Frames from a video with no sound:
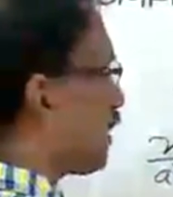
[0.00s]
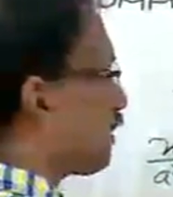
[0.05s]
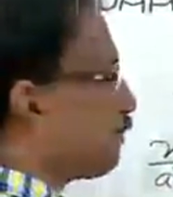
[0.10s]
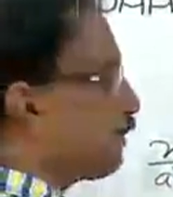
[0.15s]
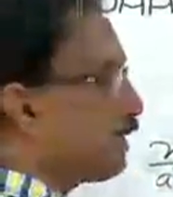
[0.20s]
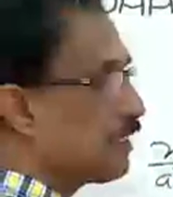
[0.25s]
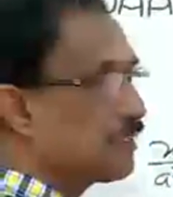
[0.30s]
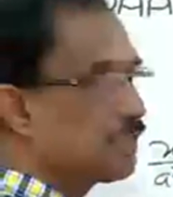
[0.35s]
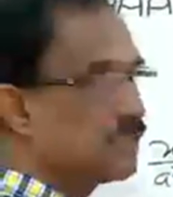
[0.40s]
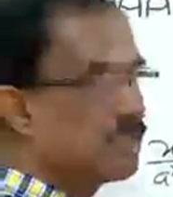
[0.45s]
plus
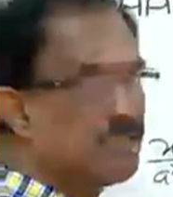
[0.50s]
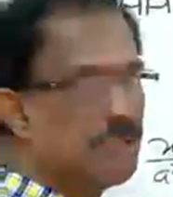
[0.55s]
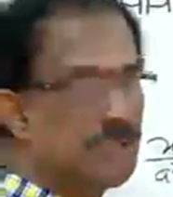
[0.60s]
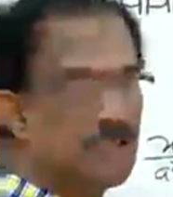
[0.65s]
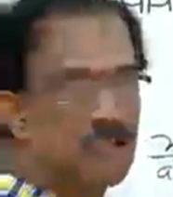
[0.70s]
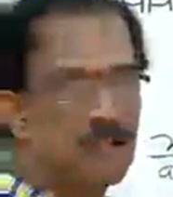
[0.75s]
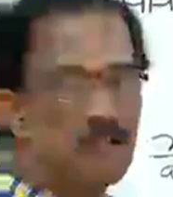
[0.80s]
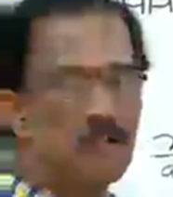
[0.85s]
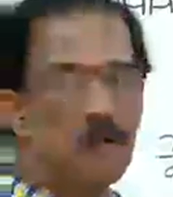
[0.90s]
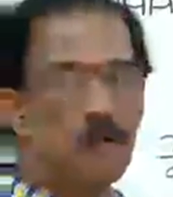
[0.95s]

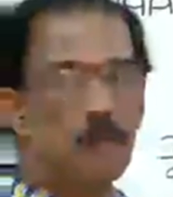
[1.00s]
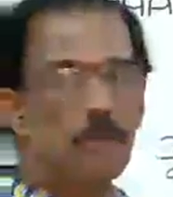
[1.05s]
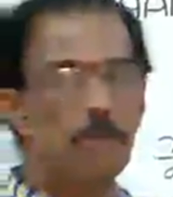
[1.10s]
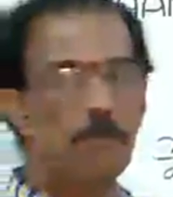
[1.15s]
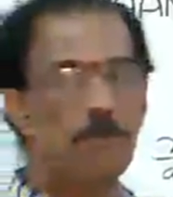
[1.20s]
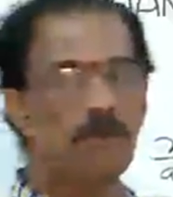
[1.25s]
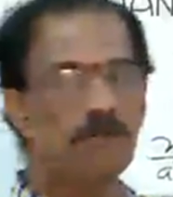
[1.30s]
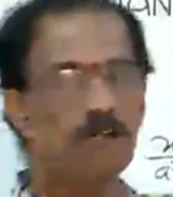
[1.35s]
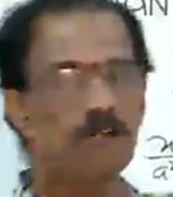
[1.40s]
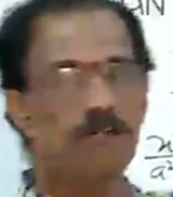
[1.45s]
c
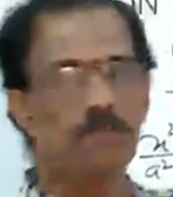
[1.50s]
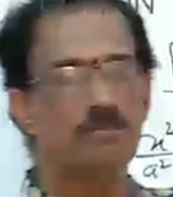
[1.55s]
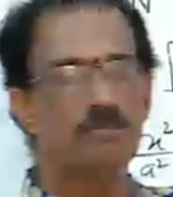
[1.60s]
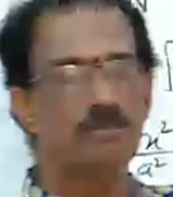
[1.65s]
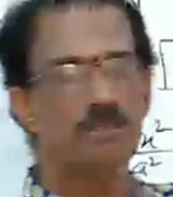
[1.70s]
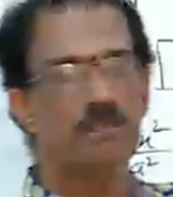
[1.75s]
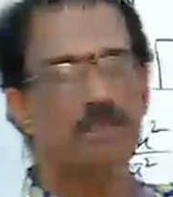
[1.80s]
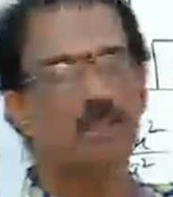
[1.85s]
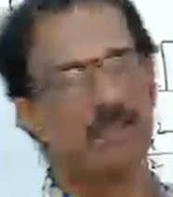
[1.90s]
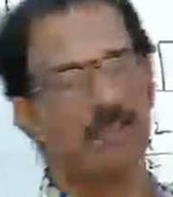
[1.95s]
becomes a
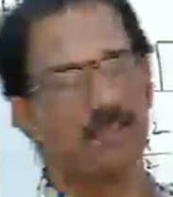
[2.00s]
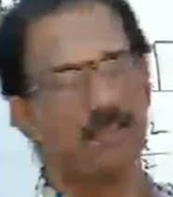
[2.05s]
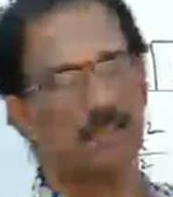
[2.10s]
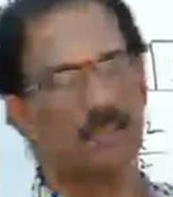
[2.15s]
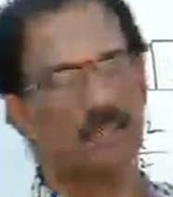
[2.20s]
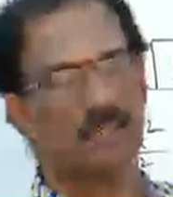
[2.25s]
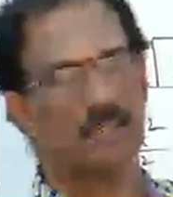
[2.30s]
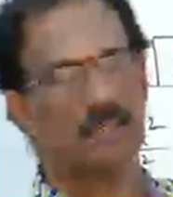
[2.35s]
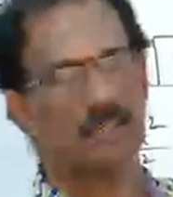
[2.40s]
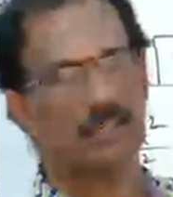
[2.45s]

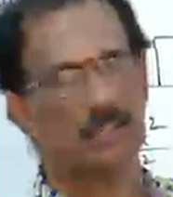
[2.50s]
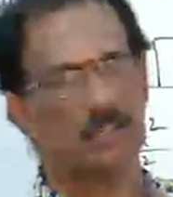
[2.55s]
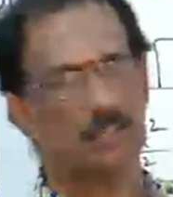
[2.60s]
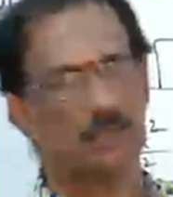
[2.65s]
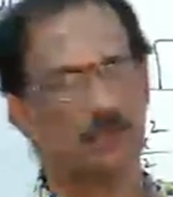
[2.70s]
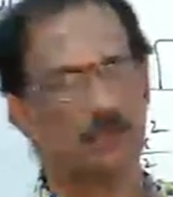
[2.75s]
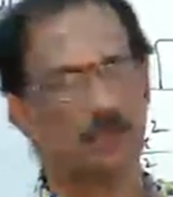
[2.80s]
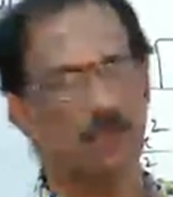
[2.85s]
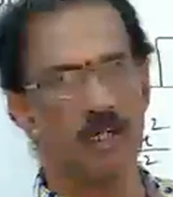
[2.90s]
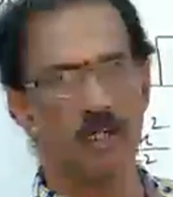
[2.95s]
secant to
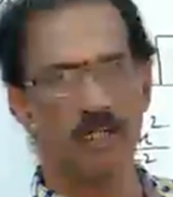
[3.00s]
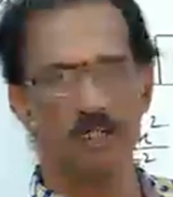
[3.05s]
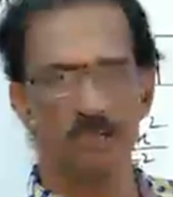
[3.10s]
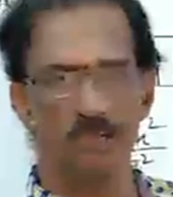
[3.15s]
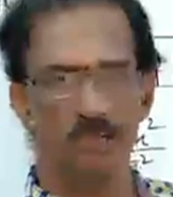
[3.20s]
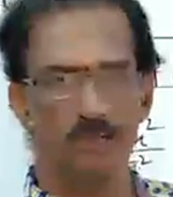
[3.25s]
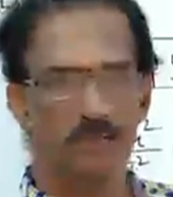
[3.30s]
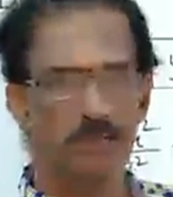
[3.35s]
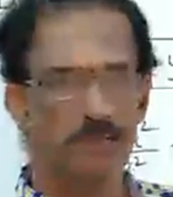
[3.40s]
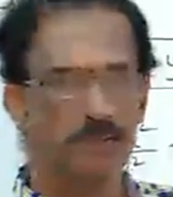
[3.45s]
the
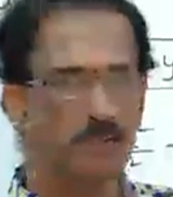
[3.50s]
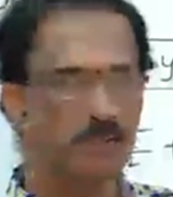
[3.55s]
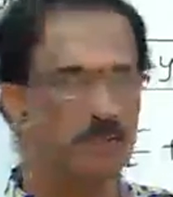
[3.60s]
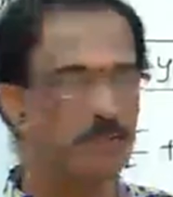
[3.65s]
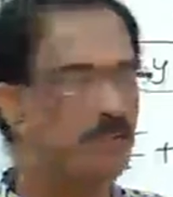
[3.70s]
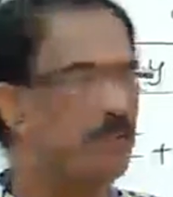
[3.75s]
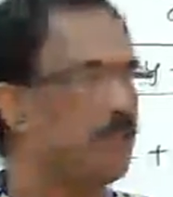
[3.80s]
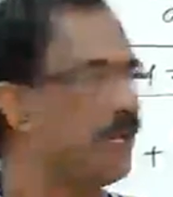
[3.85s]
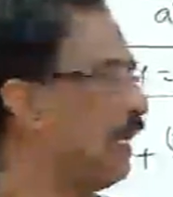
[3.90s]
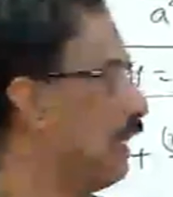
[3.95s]

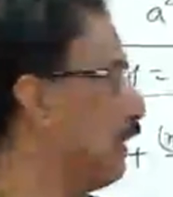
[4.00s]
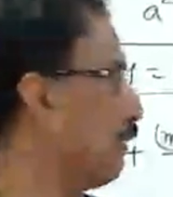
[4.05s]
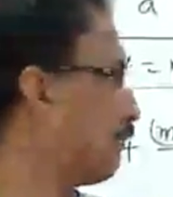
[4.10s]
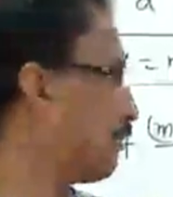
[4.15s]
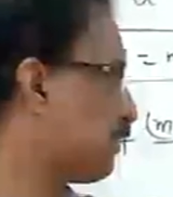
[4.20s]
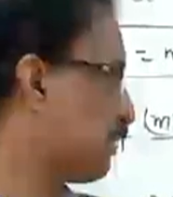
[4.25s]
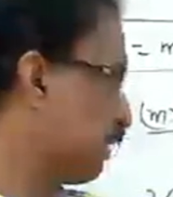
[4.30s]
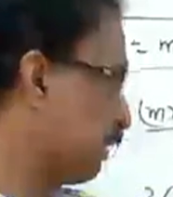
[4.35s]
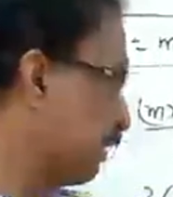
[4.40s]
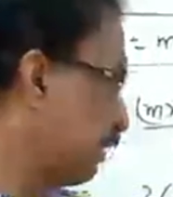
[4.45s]

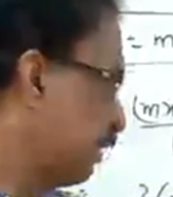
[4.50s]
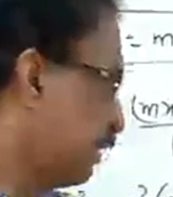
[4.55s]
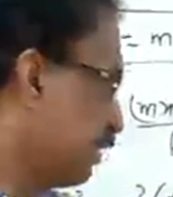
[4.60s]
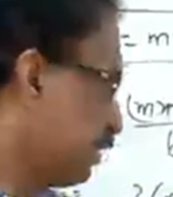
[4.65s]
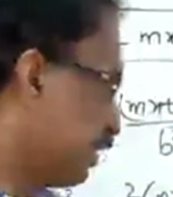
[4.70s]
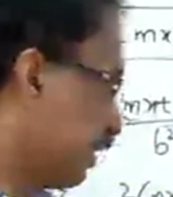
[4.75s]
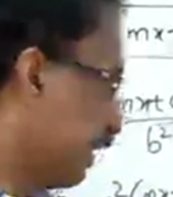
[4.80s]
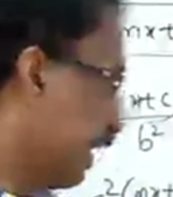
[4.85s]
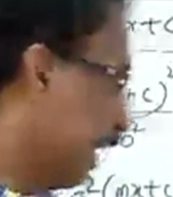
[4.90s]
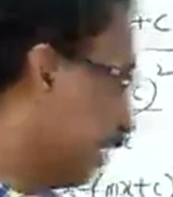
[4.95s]
ellipse. So,
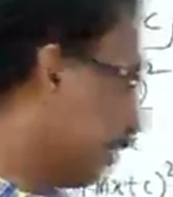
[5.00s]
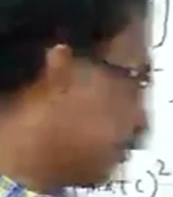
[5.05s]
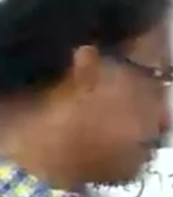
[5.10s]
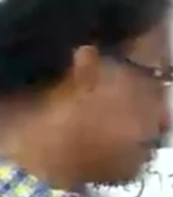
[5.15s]
now